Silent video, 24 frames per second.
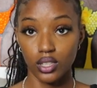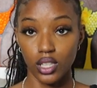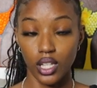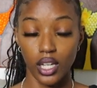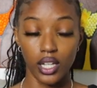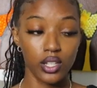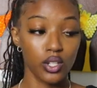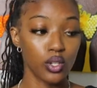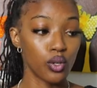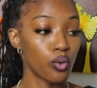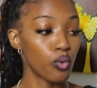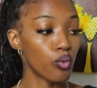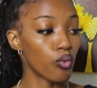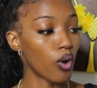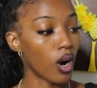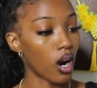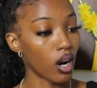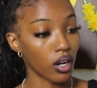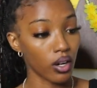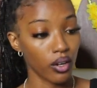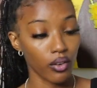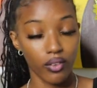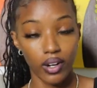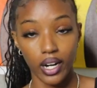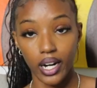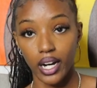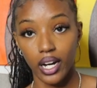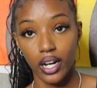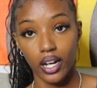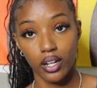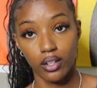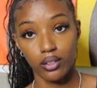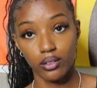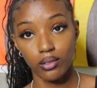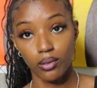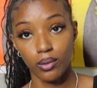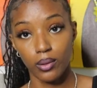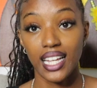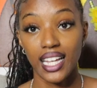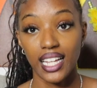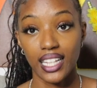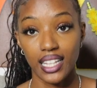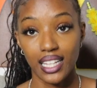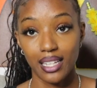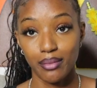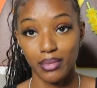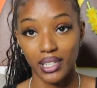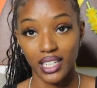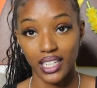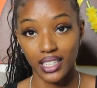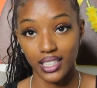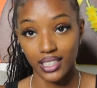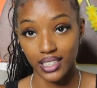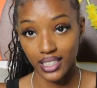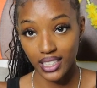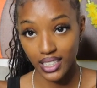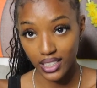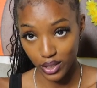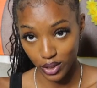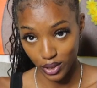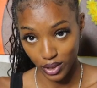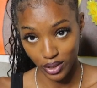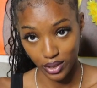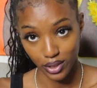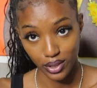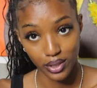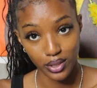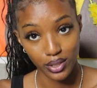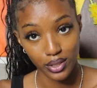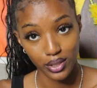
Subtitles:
and you walk around a limited edition.